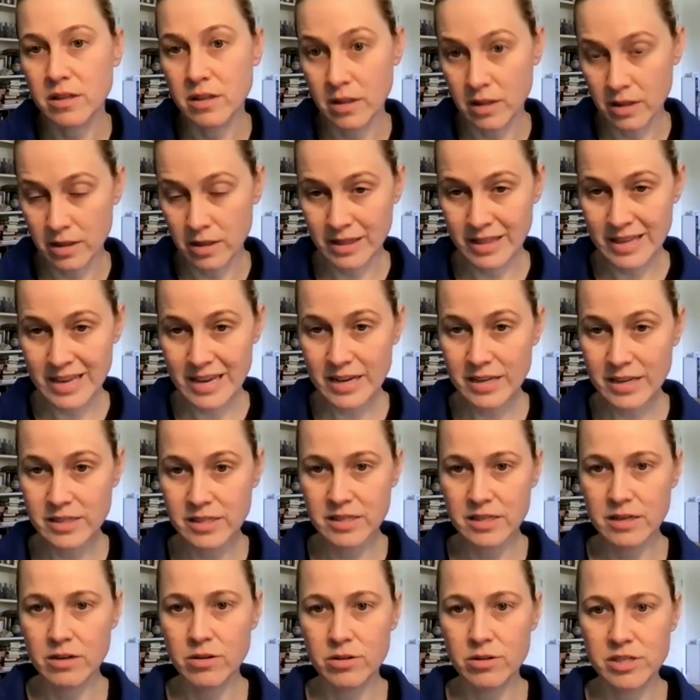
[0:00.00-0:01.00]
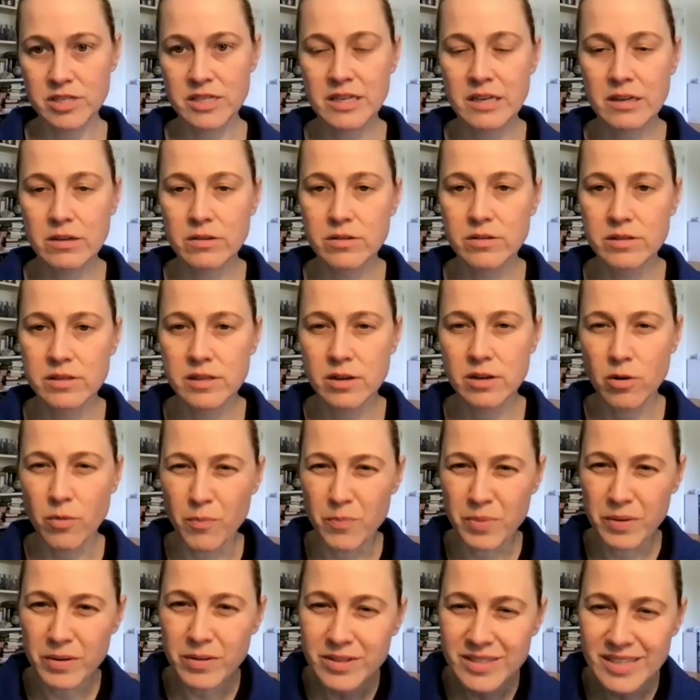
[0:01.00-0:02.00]
These are skills that are
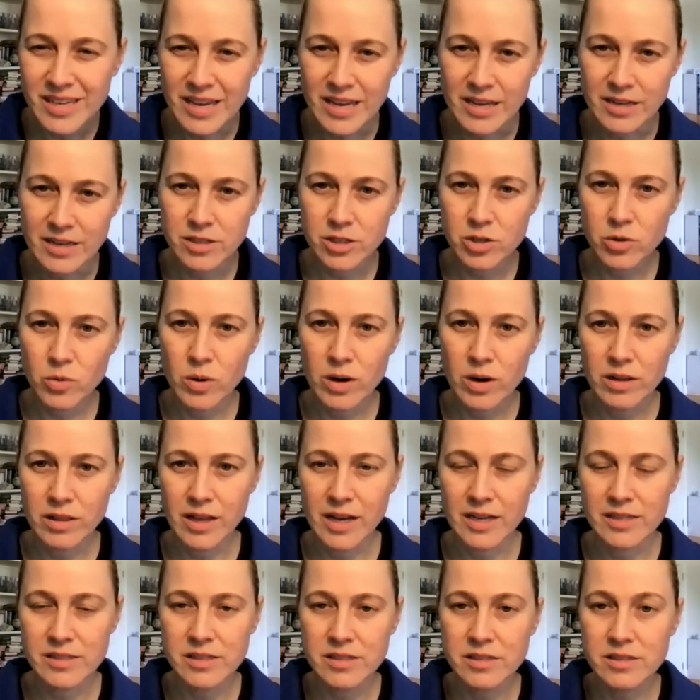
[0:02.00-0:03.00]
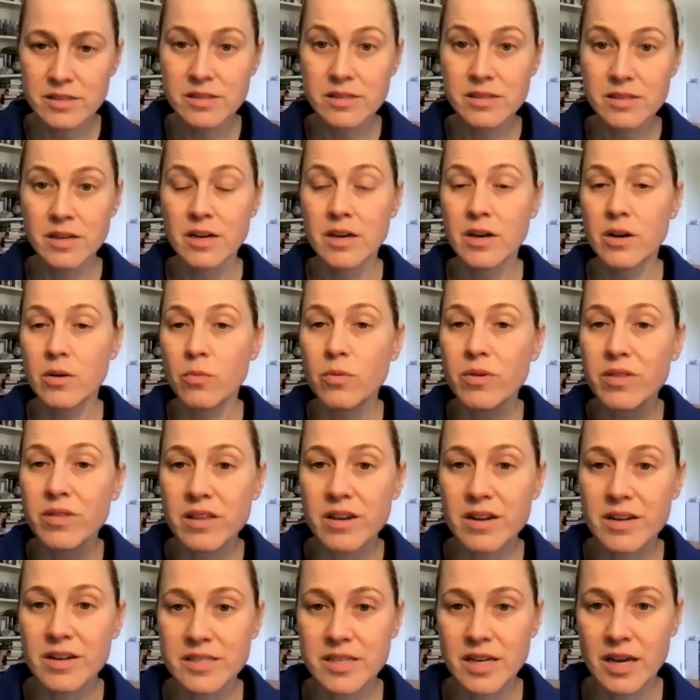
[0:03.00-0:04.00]
built into our lessons with
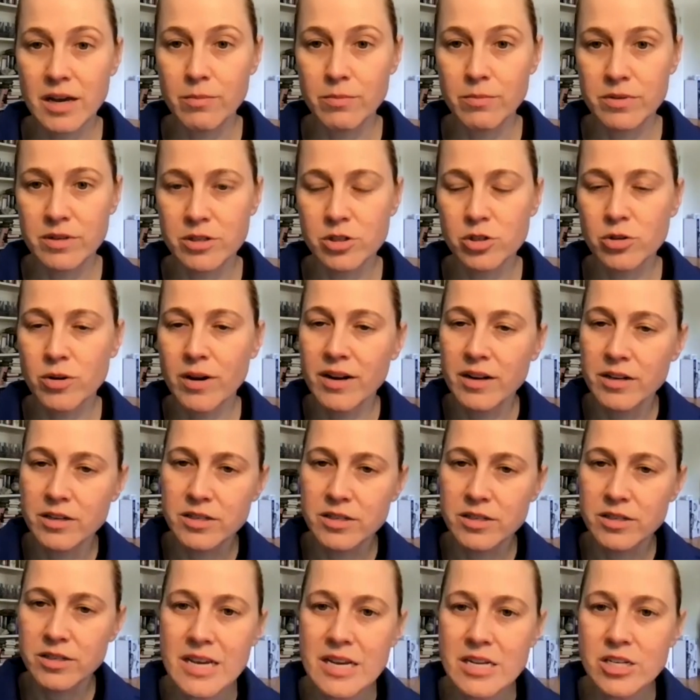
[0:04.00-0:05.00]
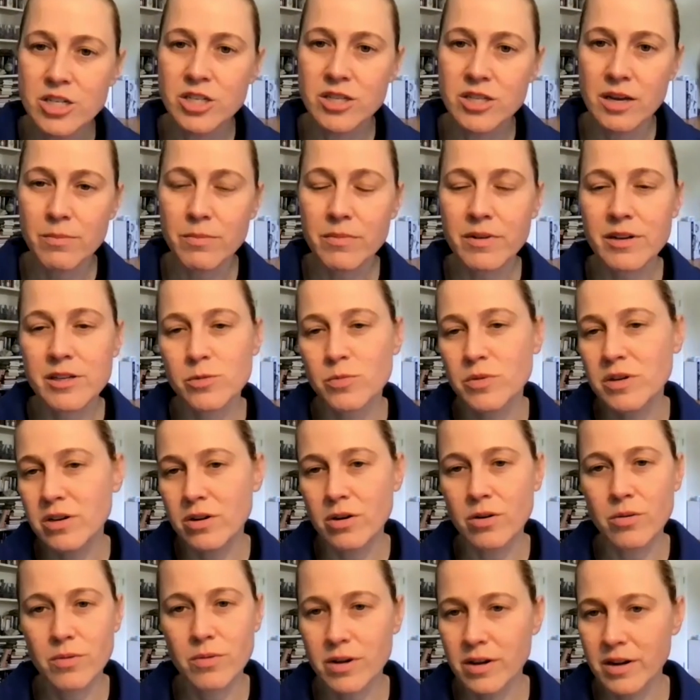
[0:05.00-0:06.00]
an attempt to try to teach them, because we
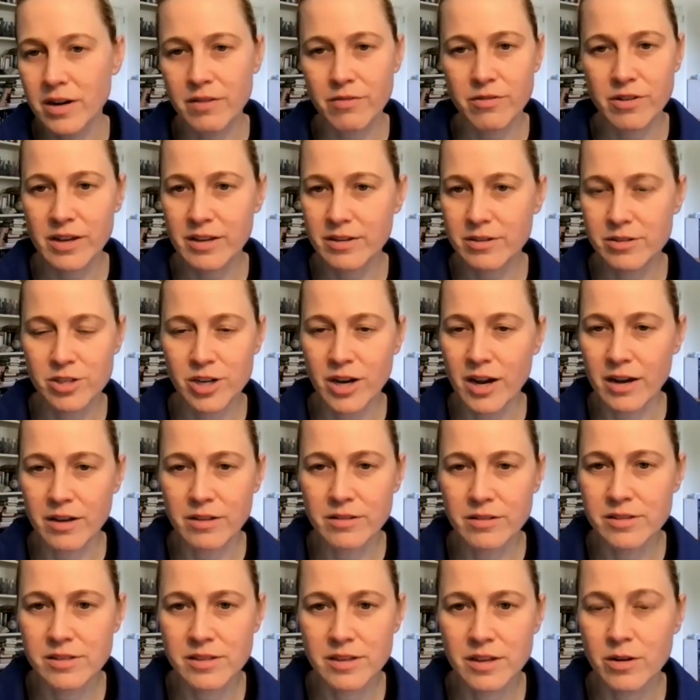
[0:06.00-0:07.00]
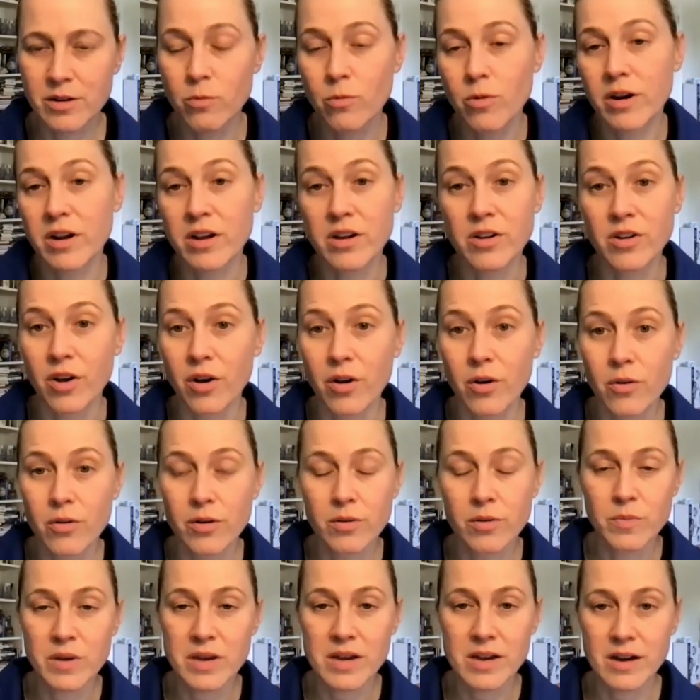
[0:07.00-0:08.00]
know not every child is going to want to go
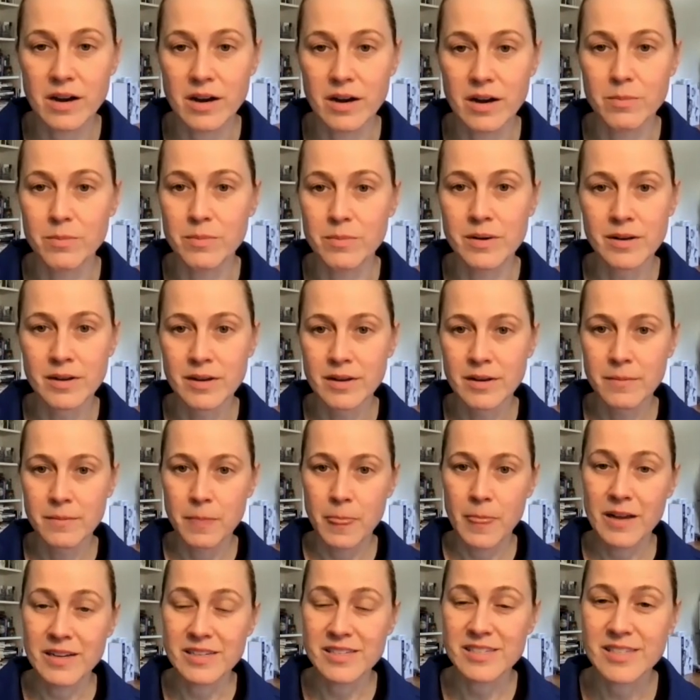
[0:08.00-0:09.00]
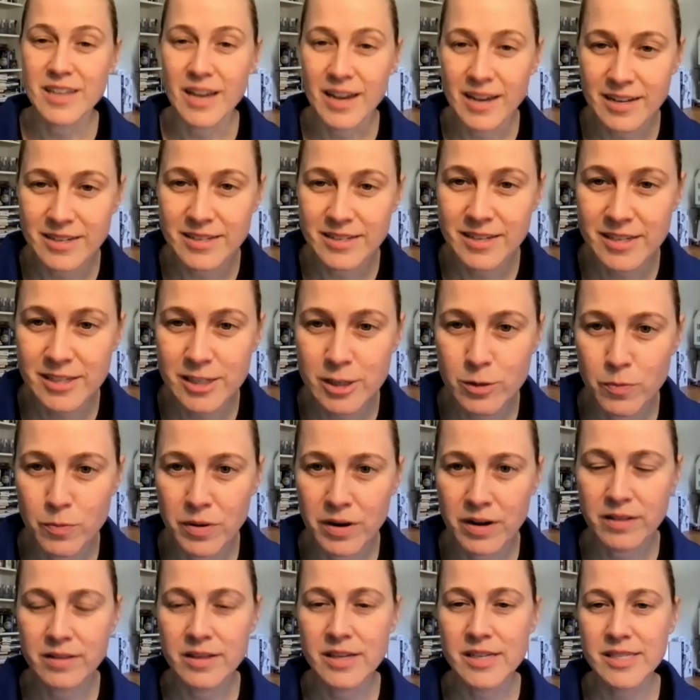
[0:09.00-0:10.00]
and become a scientist, but
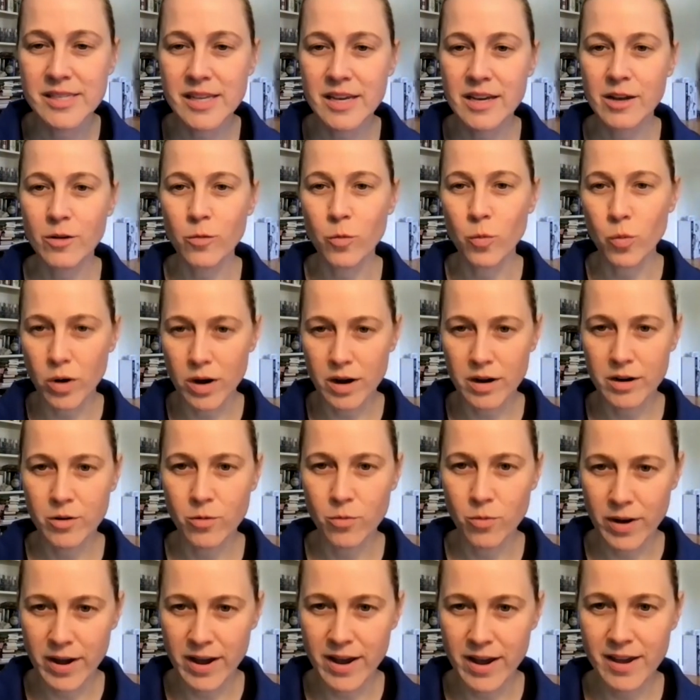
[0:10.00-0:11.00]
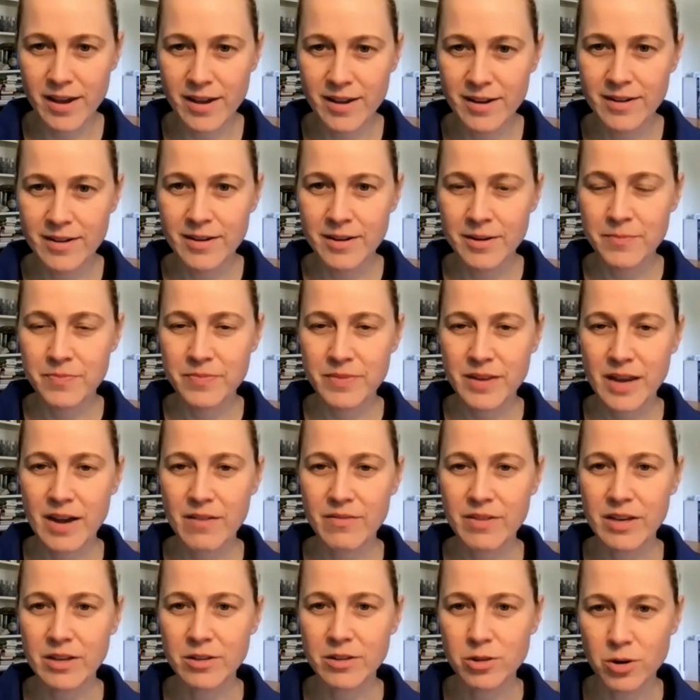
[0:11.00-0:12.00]
at least they can walk away
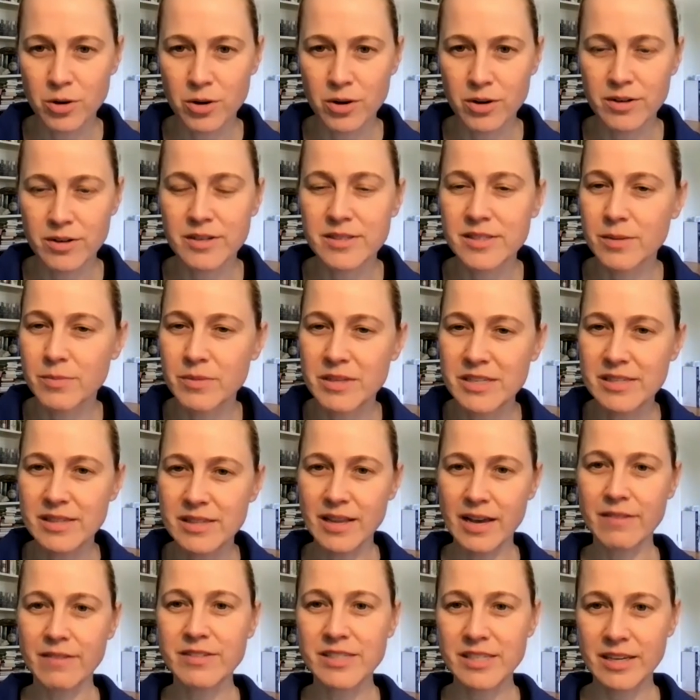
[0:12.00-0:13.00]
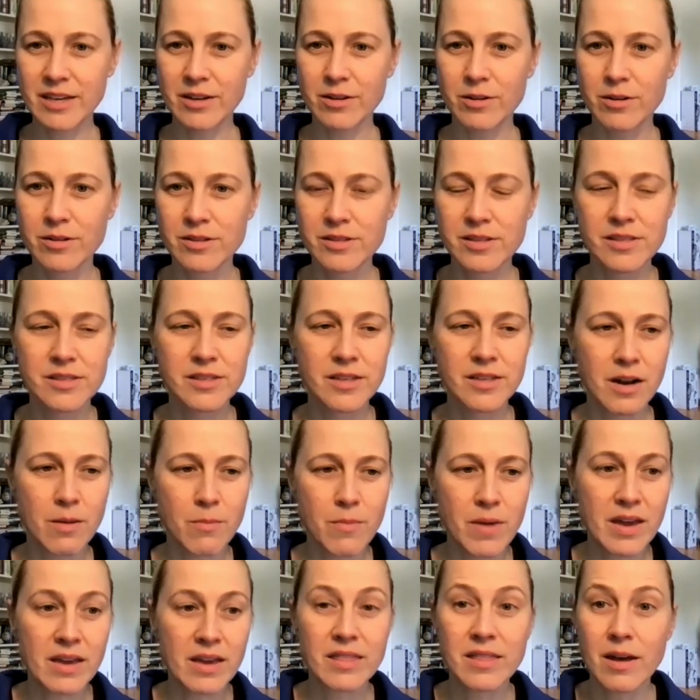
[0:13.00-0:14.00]
having learned some of these life skills. It's going to
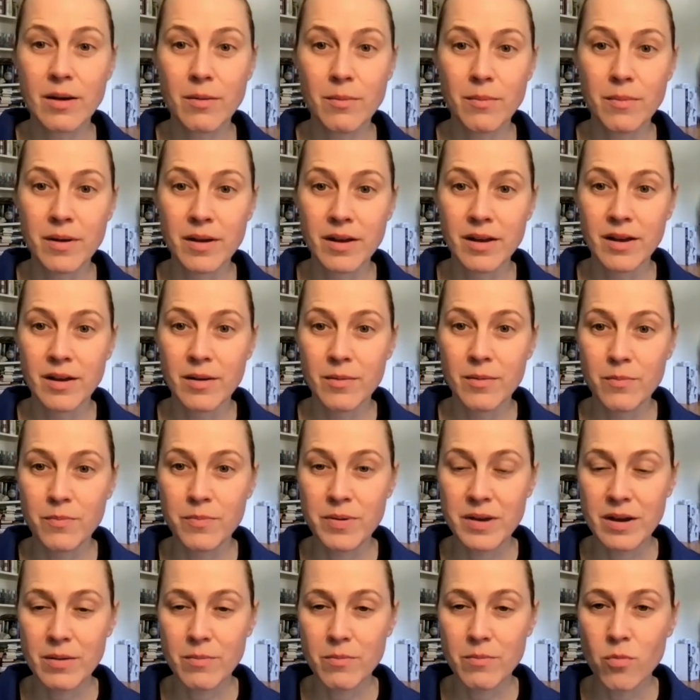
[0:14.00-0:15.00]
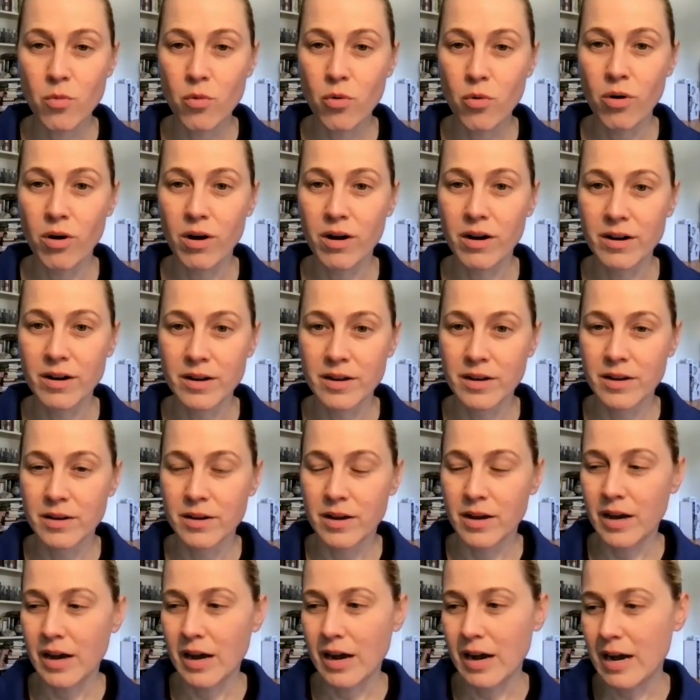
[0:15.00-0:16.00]
make them be a more,
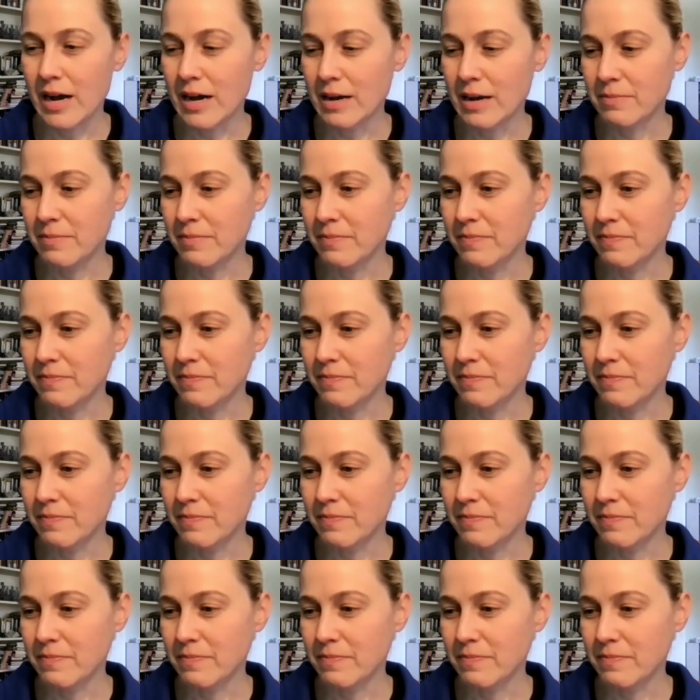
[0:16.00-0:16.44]
I